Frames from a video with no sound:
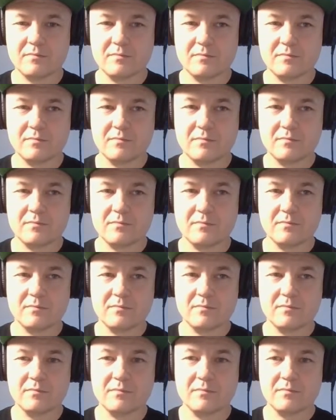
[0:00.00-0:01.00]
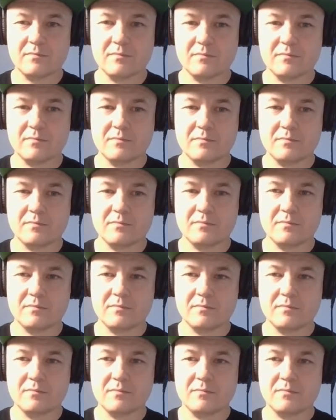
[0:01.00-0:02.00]

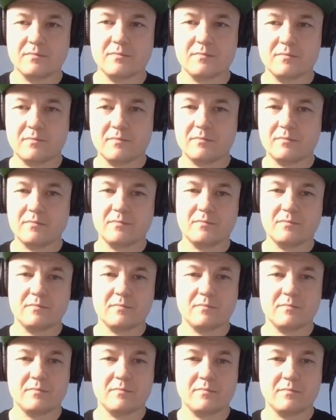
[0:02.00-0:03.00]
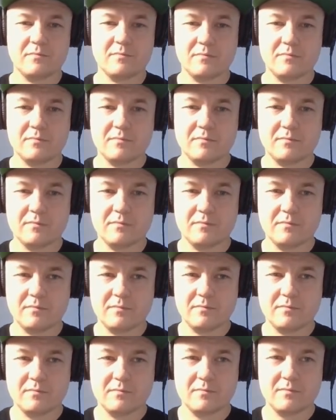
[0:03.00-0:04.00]

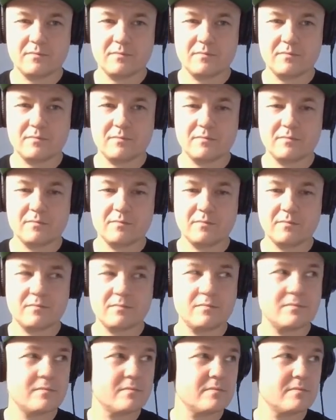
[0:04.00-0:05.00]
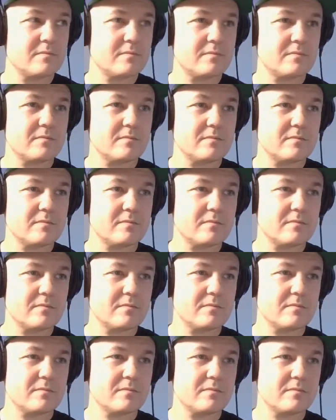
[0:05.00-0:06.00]

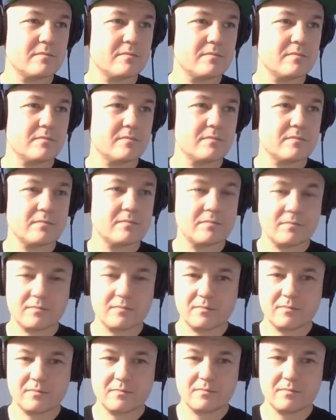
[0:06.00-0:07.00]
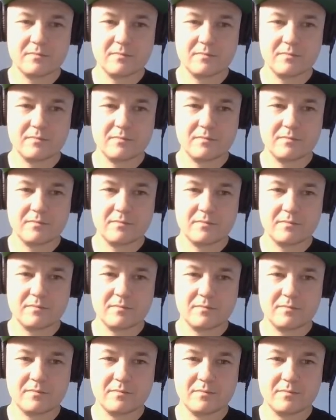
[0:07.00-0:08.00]
This person isn't speaking.